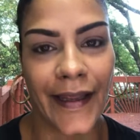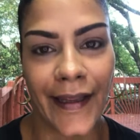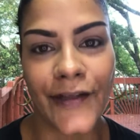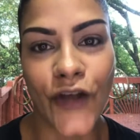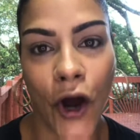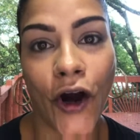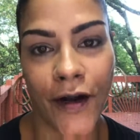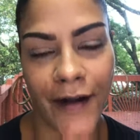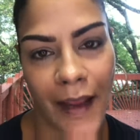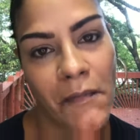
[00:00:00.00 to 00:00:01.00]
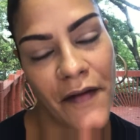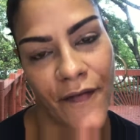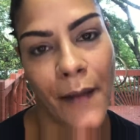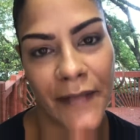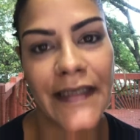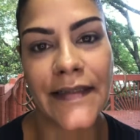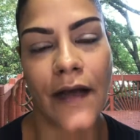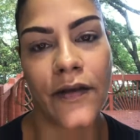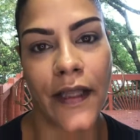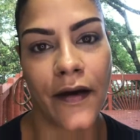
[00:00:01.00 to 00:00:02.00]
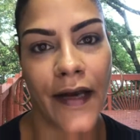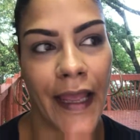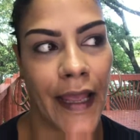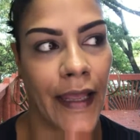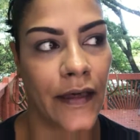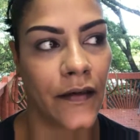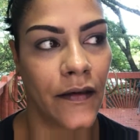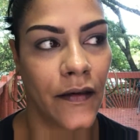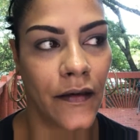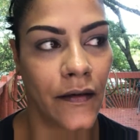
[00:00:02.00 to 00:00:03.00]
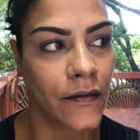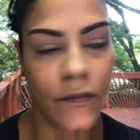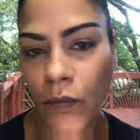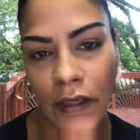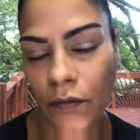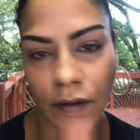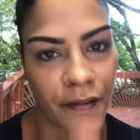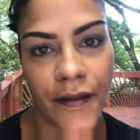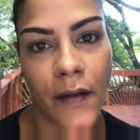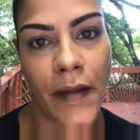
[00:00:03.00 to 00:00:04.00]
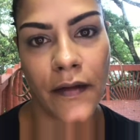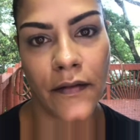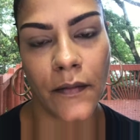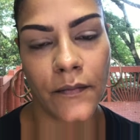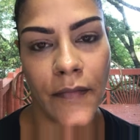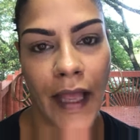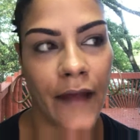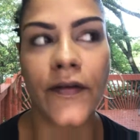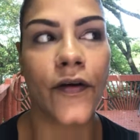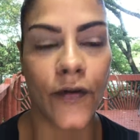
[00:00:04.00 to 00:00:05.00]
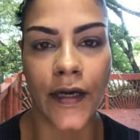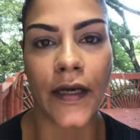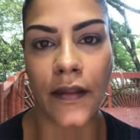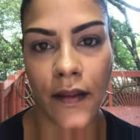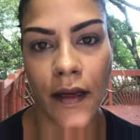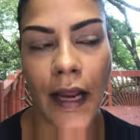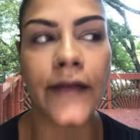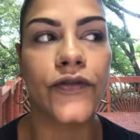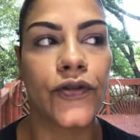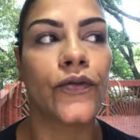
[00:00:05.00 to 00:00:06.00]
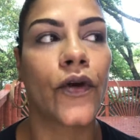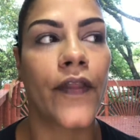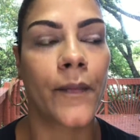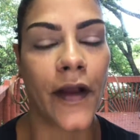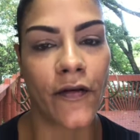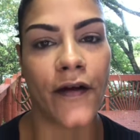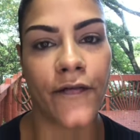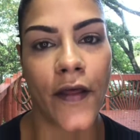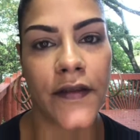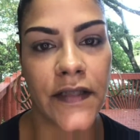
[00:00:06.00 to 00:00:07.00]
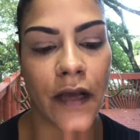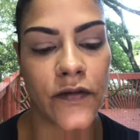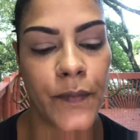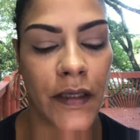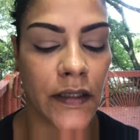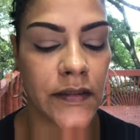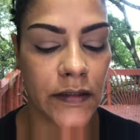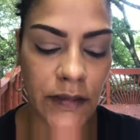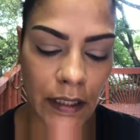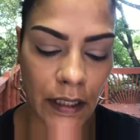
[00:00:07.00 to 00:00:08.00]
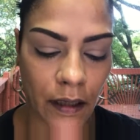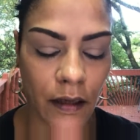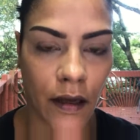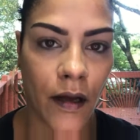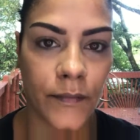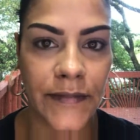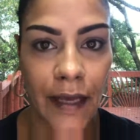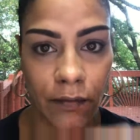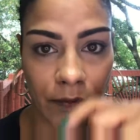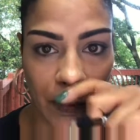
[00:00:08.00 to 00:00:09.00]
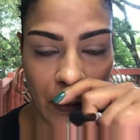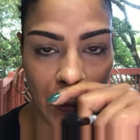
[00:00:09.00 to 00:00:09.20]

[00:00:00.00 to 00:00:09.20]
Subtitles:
it's hard. And my family's out there and we know nothing about them. Haven't heard anything. I do know that my grandfather's house, because it's downhill,